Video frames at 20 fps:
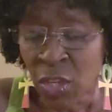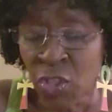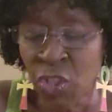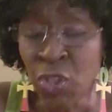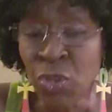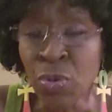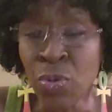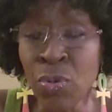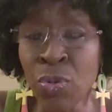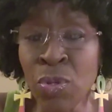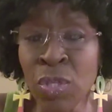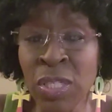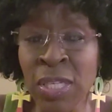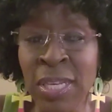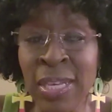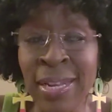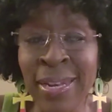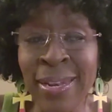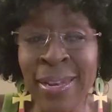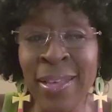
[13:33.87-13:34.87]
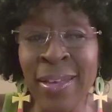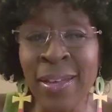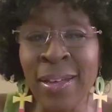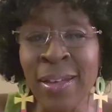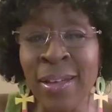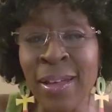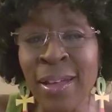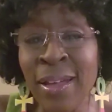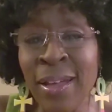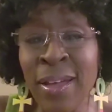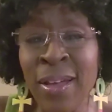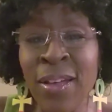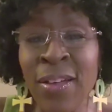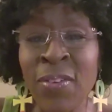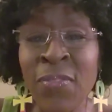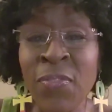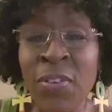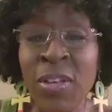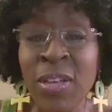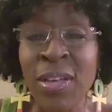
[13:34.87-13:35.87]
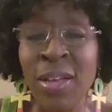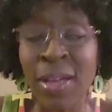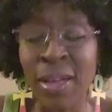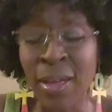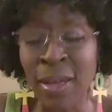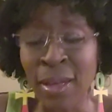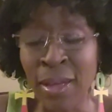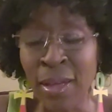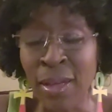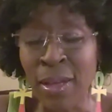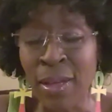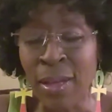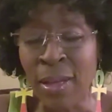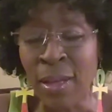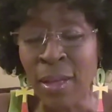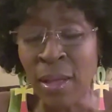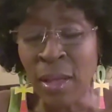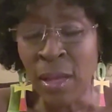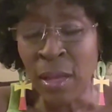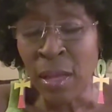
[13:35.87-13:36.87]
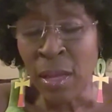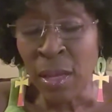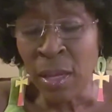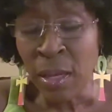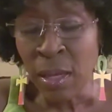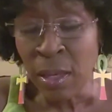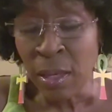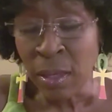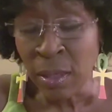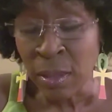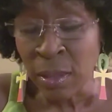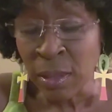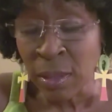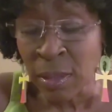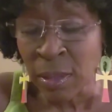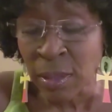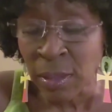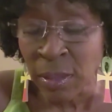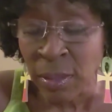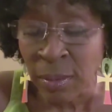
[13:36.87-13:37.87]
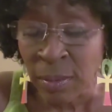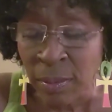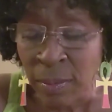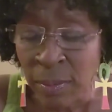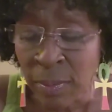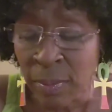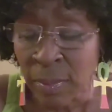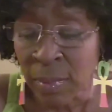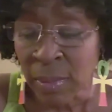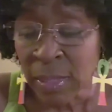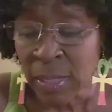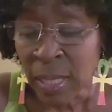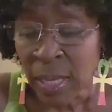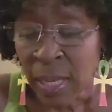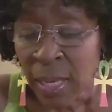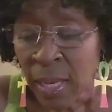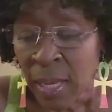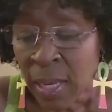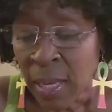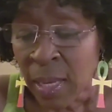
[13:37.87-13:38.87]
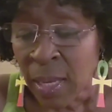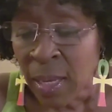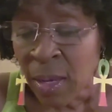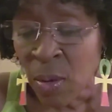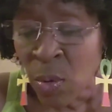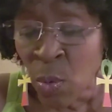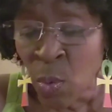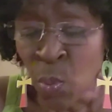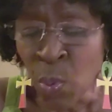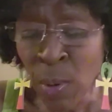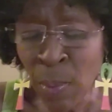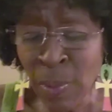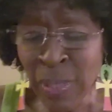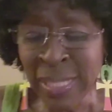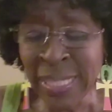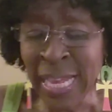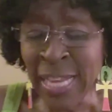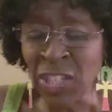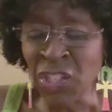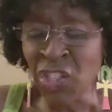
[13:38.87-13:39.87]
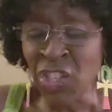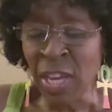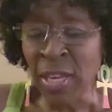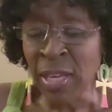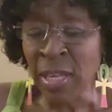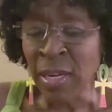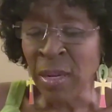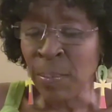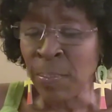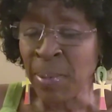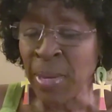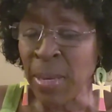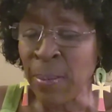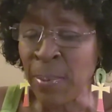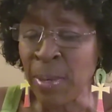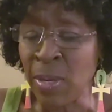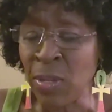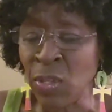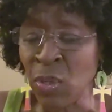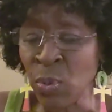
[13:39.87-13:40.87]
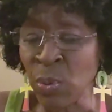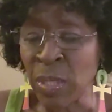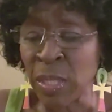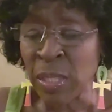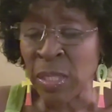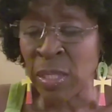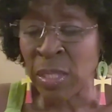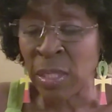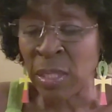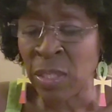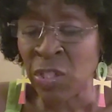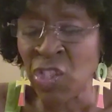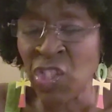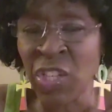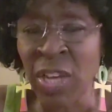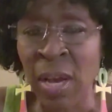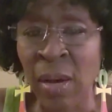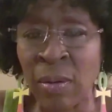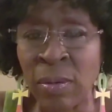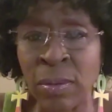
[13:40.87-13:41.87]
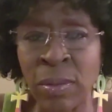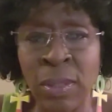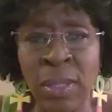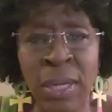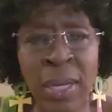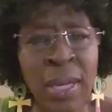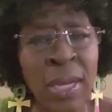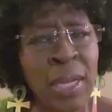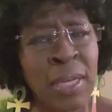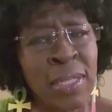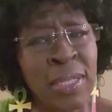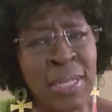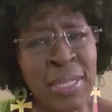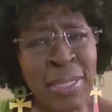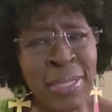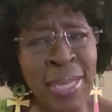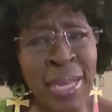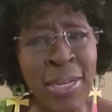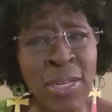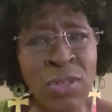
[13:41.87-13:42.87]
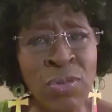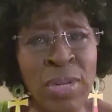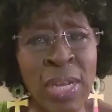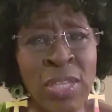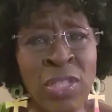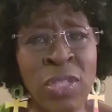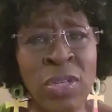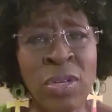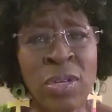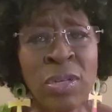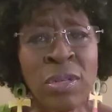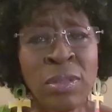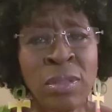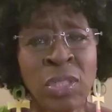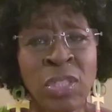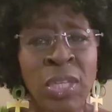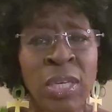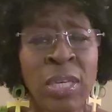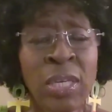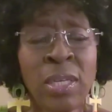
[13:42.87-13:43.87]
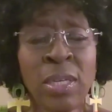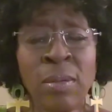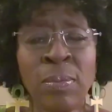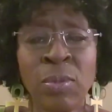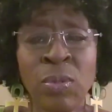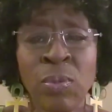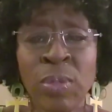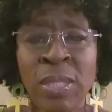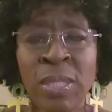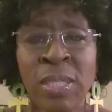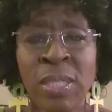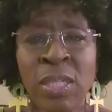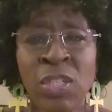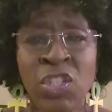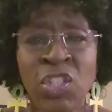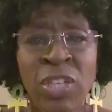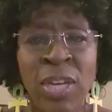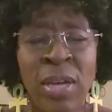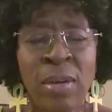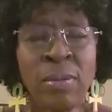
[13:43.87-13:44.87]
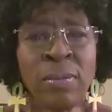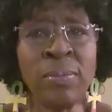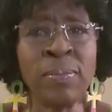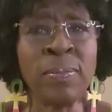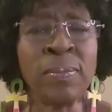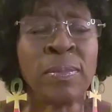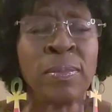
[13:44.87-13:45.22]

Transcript: choosy lover. What was that shake it up baby twist and shout? Did they do that song? Shake it up, twist and shout?